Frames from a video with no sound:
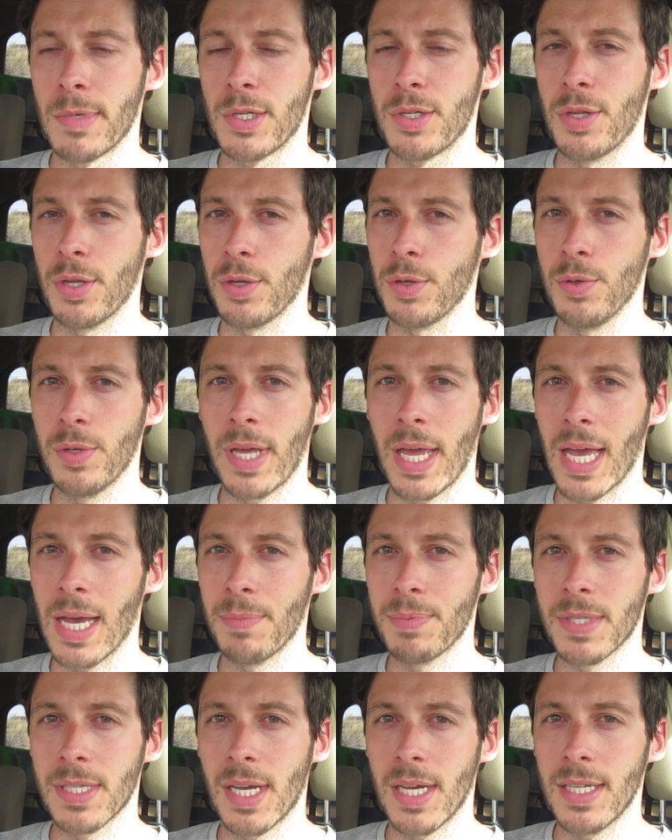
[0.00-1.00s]
2
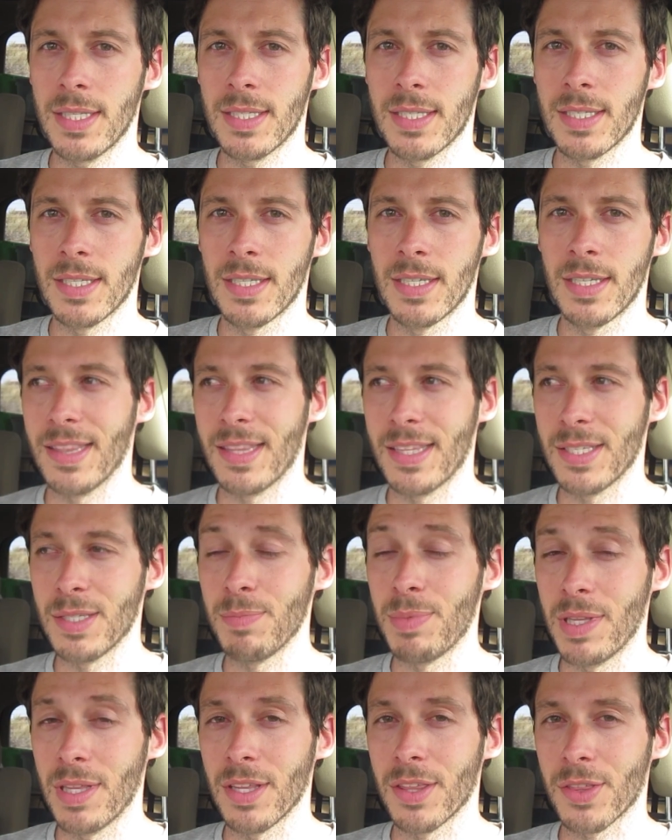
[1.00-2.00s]
campsites. This will
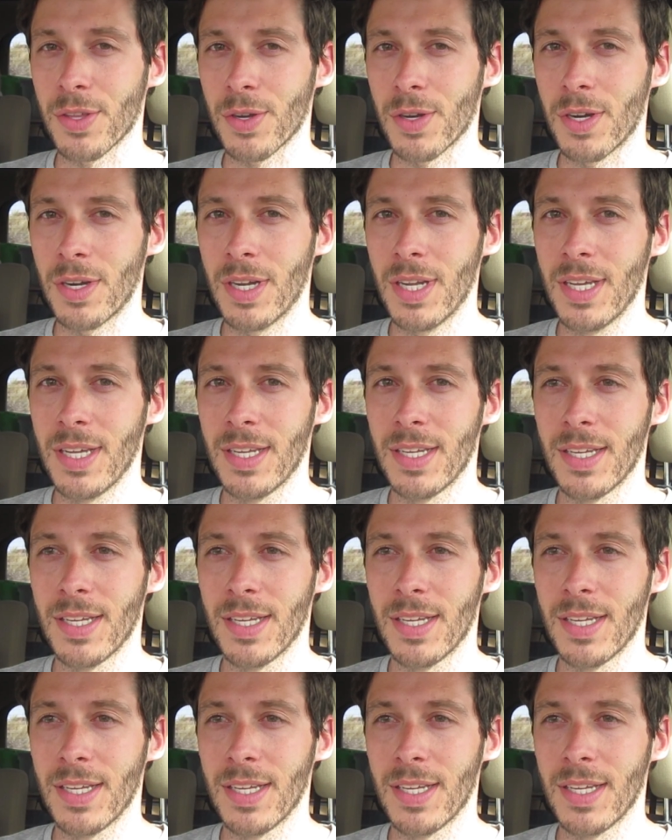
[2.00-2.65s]
be the 3rd.